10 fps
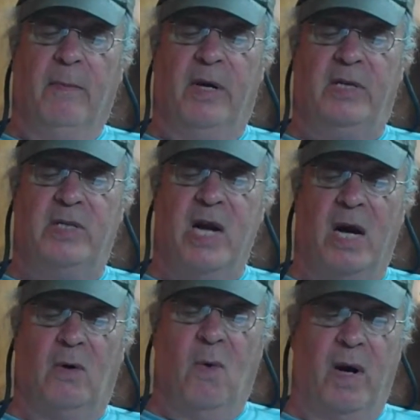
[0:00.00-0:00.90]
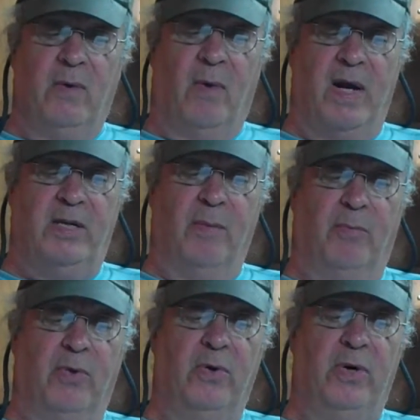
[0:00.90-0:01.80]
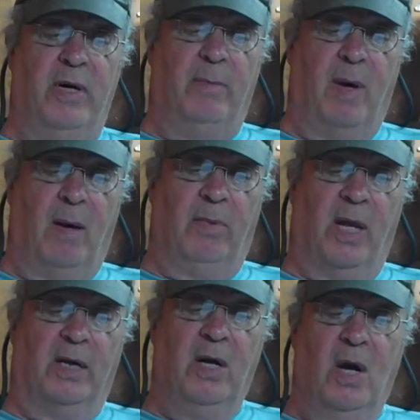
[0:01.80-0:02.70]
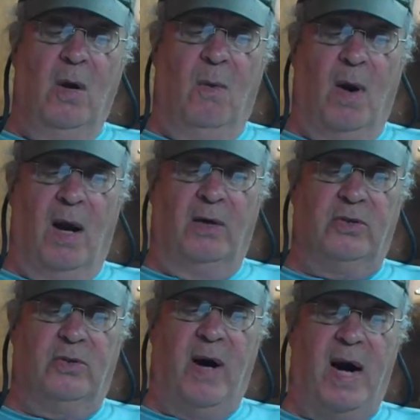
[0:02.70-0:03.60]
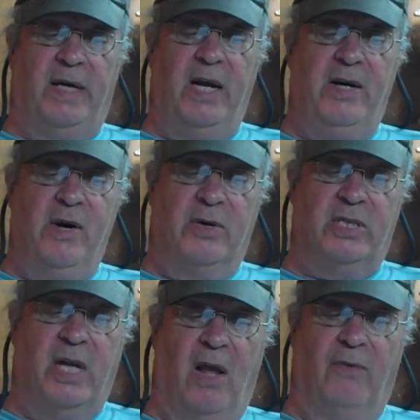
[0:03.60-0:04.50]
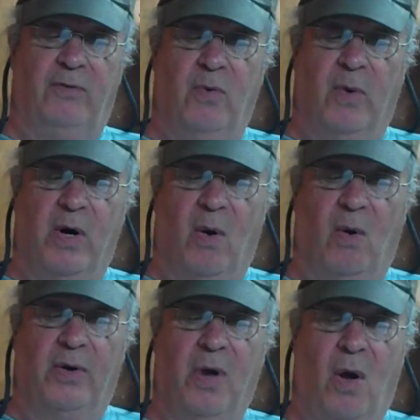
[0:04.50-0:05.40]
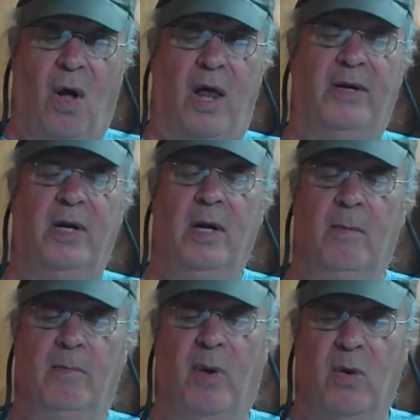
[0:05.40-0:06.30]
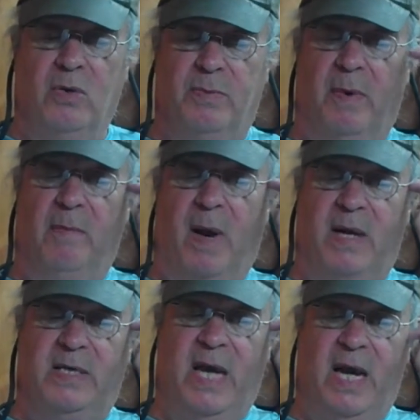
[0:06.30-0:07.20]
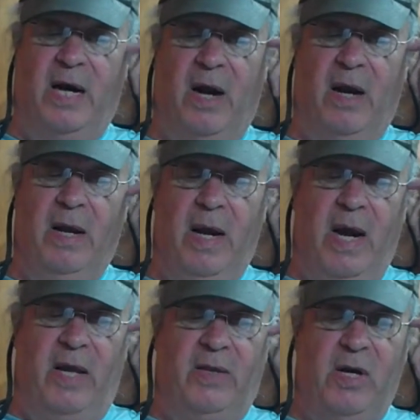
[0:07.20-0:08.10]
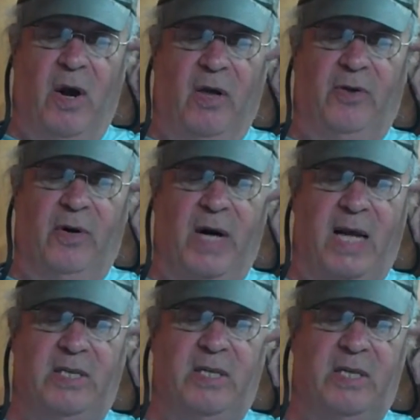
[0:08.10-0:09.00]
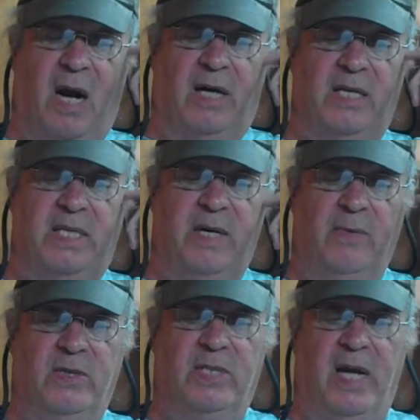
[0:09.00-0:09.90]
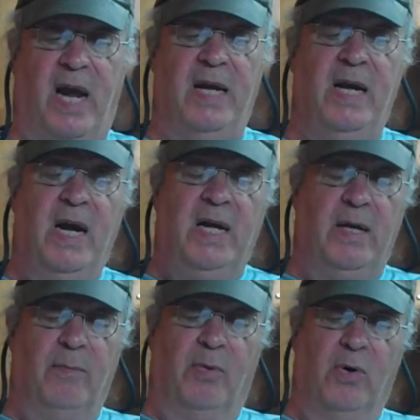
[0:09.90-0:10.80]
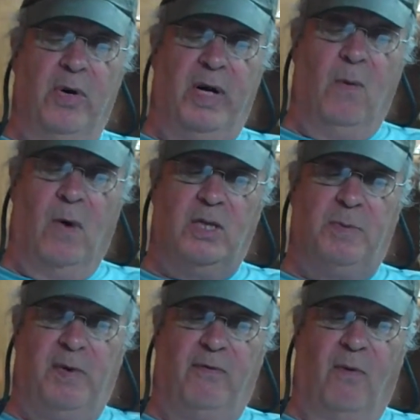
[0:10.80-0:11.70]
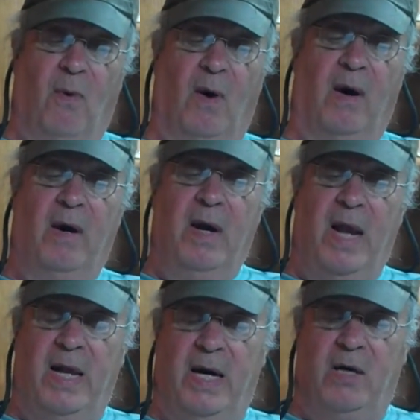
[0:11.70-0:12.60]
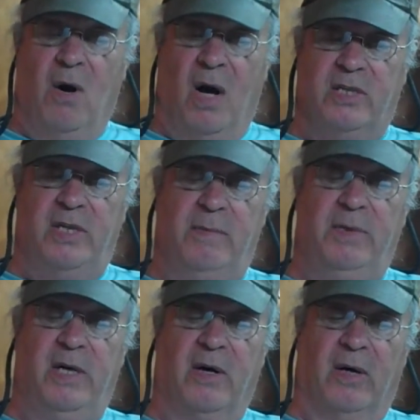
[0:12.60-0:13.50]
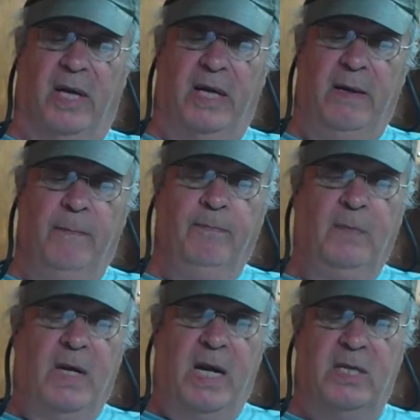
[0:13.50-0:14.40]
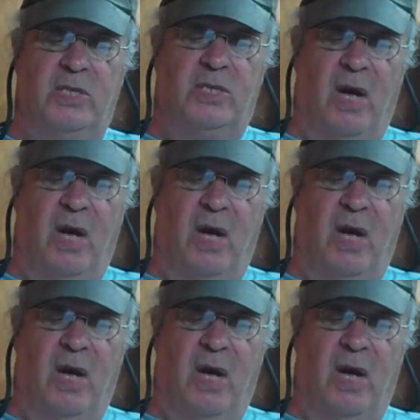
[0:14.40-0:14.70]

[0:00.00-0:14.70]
But it's not quite right to brood in public, while tracking yourself to an old haunt, Bozeman, Montana, and the author got stuck, as he would say, in brooding once before, and it cost him dearly. His